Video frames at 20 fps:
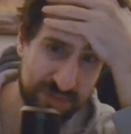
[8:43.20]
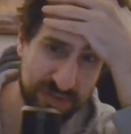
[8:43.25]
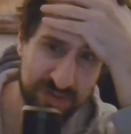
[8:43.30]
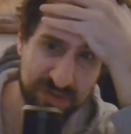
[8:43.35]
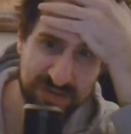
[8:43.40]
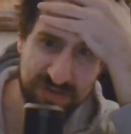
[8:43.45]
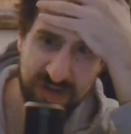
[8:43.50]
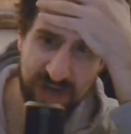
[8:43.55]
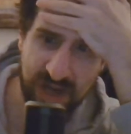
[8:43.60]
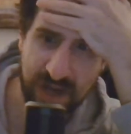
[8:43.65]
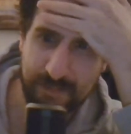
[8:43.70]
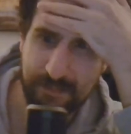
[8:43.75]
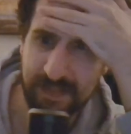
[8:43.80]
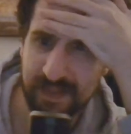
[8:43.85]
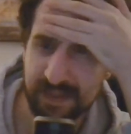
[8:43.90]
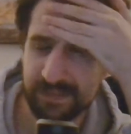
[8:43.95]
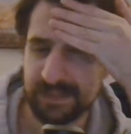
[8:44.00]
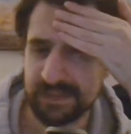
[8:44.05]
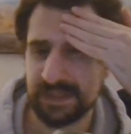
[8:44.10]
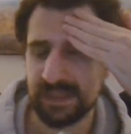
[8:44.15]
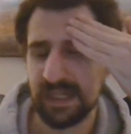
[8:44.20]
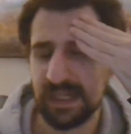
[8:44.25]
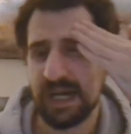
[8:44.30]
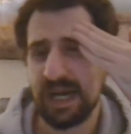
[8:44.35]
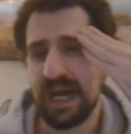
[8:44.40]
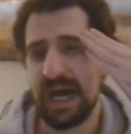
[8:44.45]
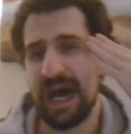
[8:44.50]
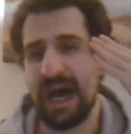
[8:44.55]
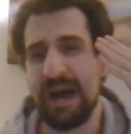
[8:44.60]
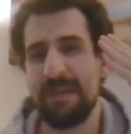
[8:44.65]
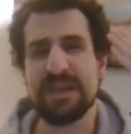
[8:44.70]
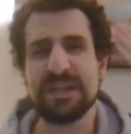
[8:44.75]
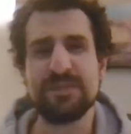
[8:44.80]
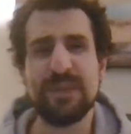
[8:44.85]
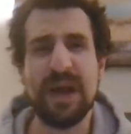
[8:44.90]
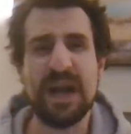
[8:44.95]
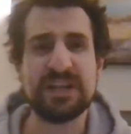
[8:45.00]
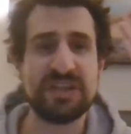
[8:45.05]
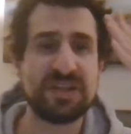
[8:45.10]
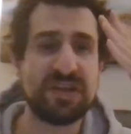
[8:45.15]
Dewdrop.
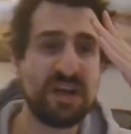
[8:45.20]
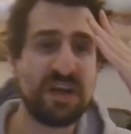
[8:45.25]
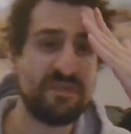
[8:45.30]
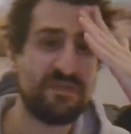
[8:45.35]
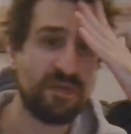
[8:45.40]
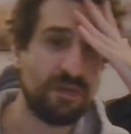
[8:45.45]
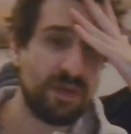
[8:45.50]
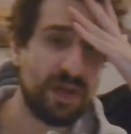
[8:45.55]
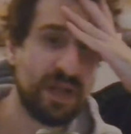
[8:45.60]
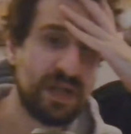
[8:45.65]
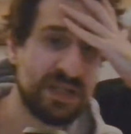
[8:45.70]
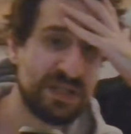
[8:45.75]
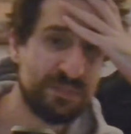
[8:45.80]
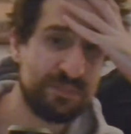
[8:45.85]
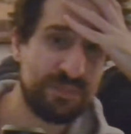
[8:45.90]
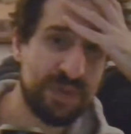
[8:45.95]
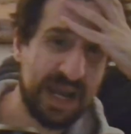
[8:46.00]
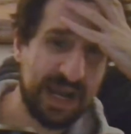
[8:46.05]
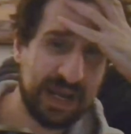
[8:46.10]
This match is good for what it is.